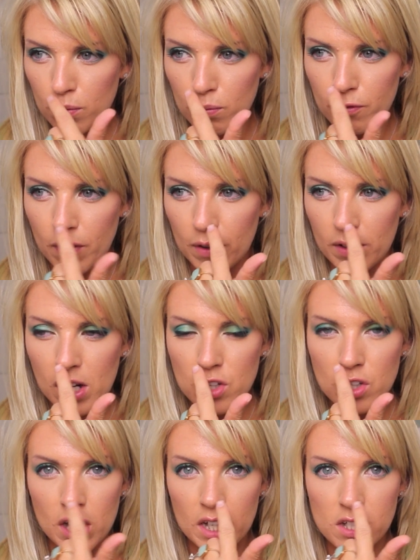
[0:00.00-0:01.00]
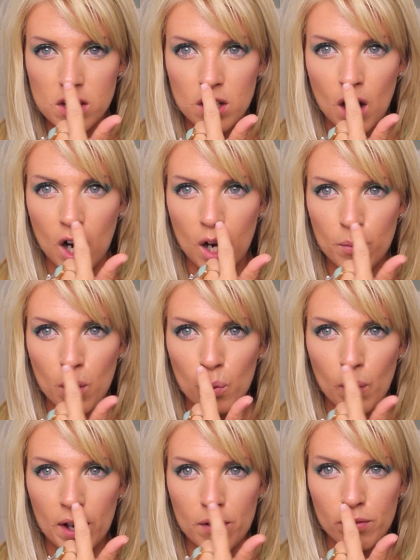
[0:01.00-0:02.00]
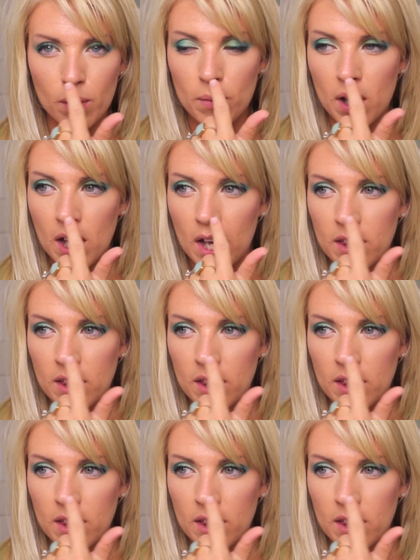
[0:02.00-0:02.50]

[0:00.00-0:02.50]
foundation has come away from